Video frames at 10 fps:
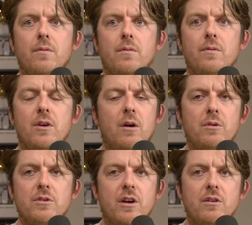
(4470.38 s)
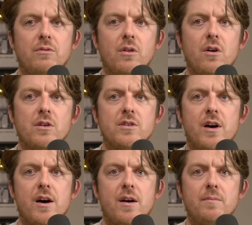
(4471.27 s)
yeah, we were together for a long
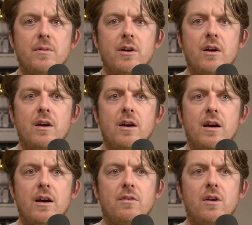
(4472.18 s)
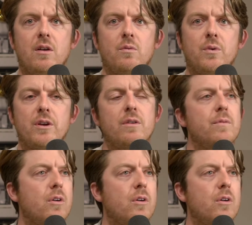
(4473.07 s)
time. And then when